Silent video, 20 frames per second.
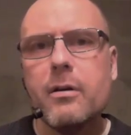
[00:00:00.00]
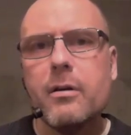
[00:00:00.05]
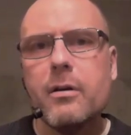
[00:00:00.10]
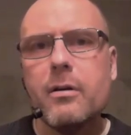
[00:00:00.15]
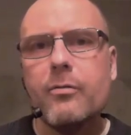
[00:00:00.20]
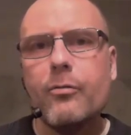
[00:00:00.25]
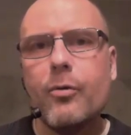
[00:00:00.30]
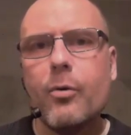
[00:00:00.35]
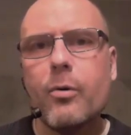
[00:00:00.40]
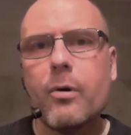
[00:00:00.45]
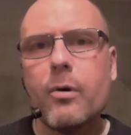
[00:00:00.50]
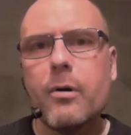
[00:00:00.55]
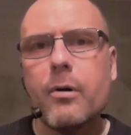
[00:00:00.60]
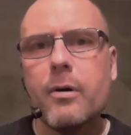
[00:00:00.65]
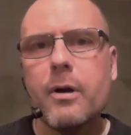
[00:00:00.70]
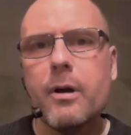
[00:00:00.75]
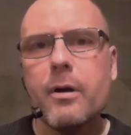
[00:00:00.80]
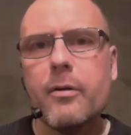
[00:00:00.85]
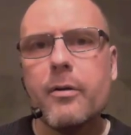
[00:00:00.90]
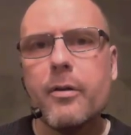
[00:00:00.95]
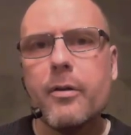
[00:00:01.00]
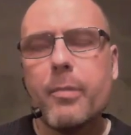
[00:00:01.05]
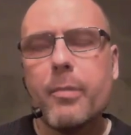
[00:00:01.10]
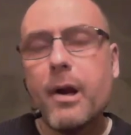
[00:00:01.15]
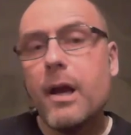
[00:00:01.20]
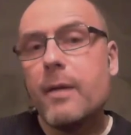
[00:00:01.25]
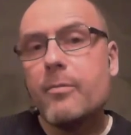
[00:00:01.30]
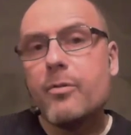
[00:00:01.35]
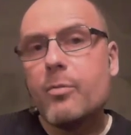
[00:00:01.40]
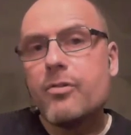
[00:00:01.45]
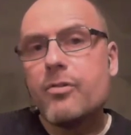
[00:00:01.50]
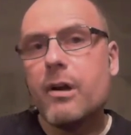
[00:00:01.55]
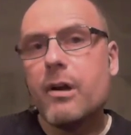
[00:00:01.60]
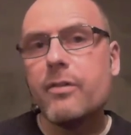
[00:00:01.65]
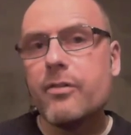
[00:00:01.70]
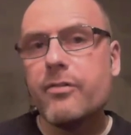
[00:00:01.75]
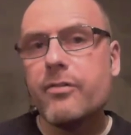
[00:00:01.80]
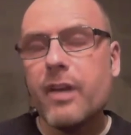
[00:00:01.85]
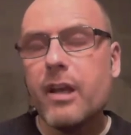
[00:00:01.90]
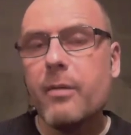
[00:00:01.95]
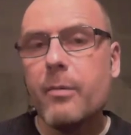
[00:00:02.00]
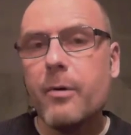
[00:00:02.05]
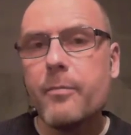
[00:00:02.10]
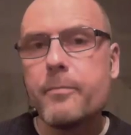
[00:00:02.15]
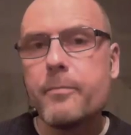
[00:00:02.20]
for the bribes, which are unsustainable.